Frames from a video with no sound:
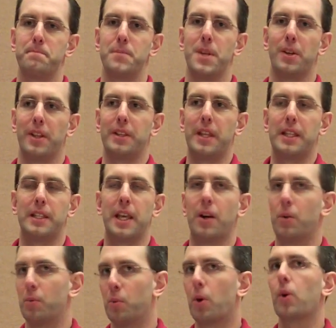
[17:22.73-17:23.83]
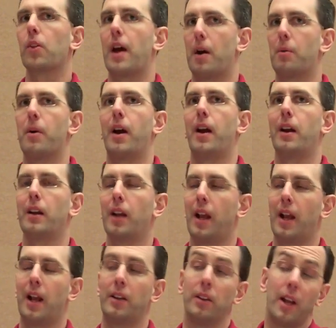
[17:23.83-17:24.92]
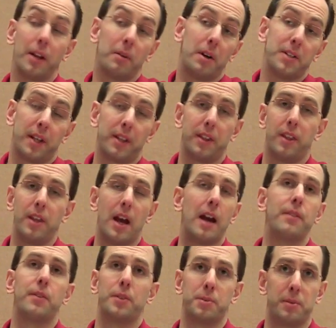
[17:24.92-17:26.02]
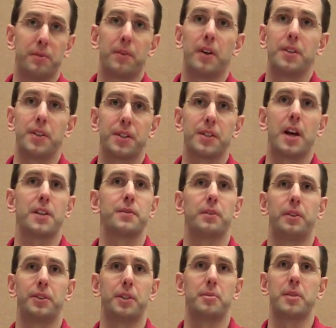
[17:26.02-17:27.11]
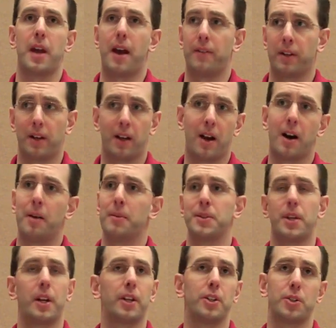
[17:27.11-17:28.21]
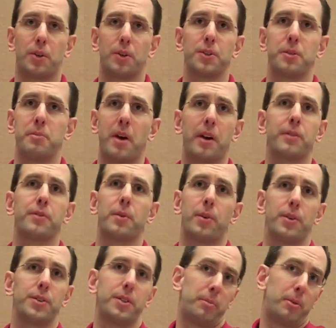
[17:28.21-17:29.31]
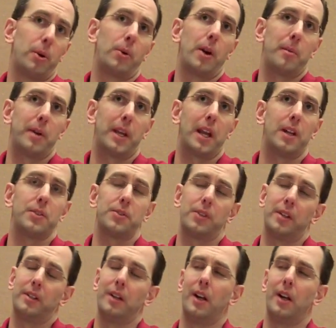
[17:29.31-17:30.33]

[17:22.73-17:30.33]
they don't work that way. And likewise, I think the iPhone's been very successful in terms of having a common set of controls and metaphors to program against. And